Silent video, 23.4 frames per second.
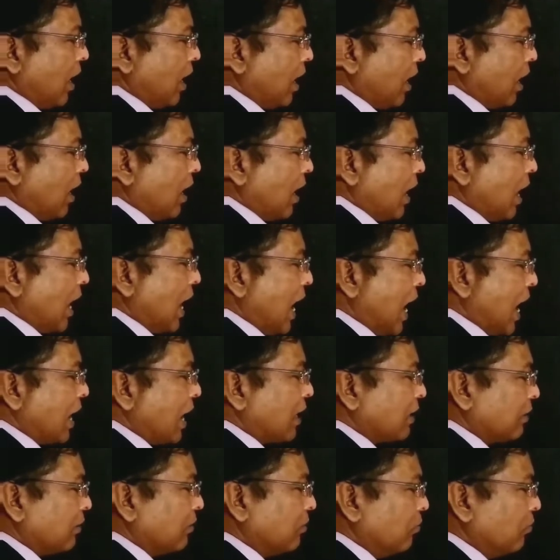are
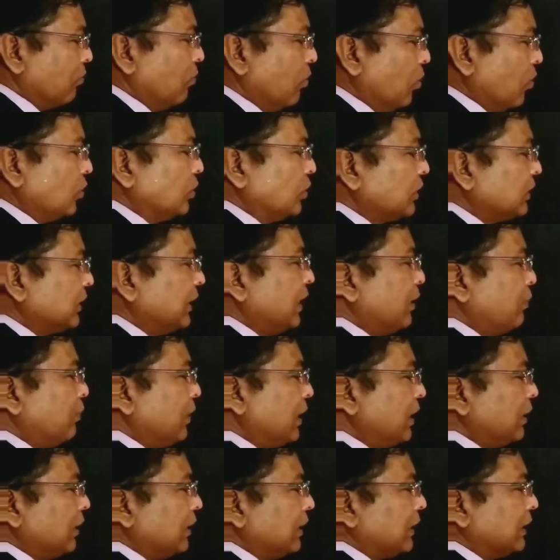more stable
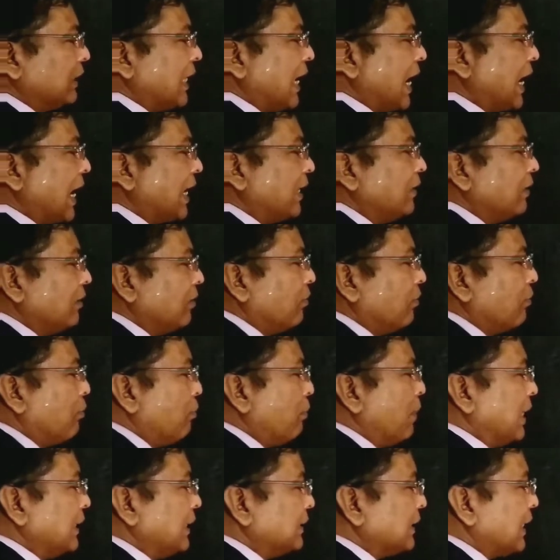than
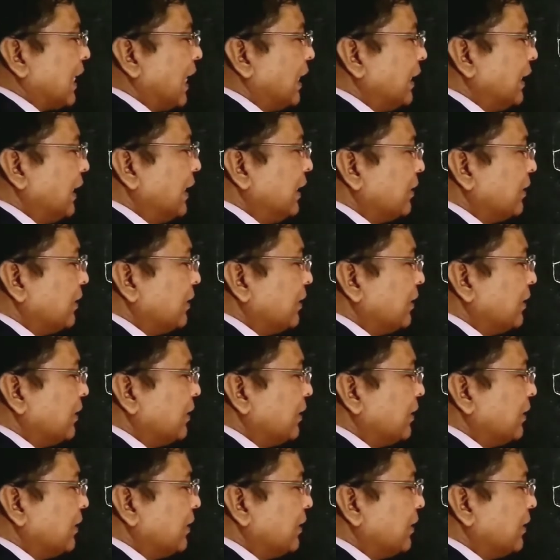benzylic,